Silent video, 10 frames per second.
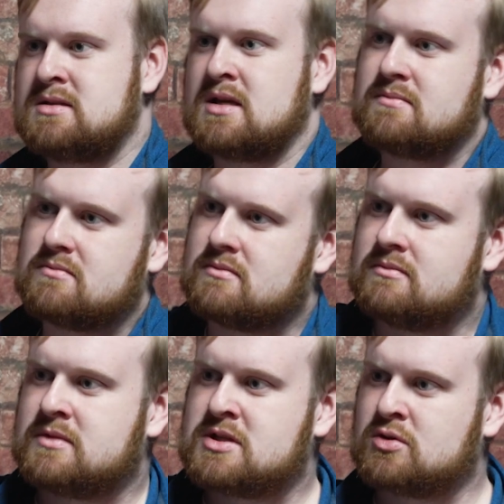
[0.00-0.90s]
Is it
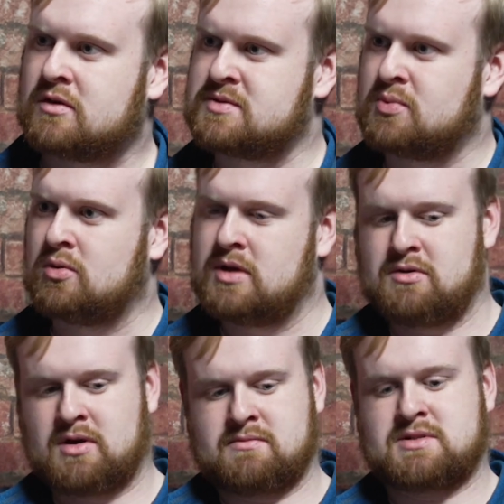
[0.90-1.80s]
the sort of sport
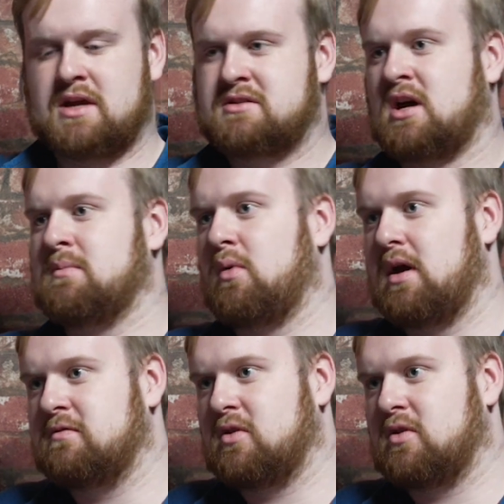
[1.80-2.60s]
you can take time away